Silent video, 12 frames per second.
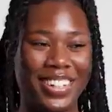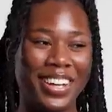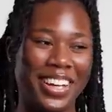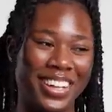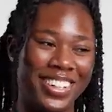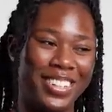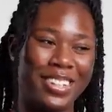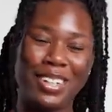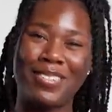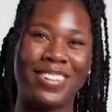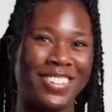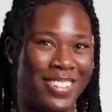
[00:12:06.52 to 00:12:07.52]
okay, you
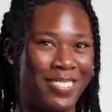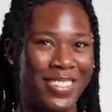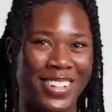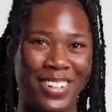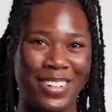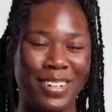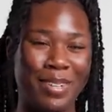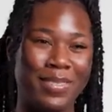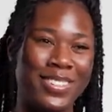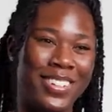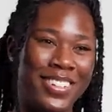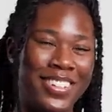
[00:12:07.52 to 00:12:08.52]
talked about this in one of your other
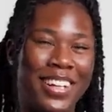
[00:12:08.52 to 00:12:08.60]
episodes.